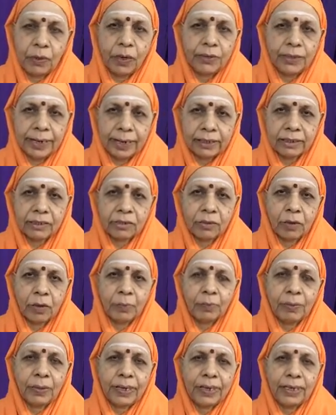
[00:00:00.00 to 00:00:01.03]
You have to
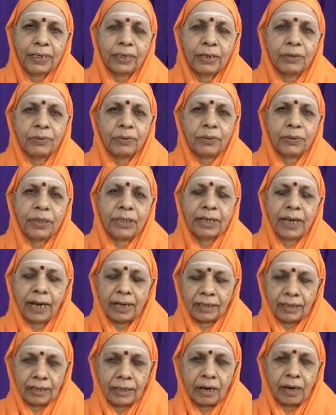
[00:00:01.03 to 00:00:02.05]
extrapolate to the
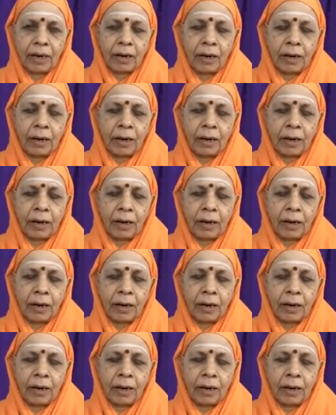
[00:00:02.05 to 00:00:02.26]
other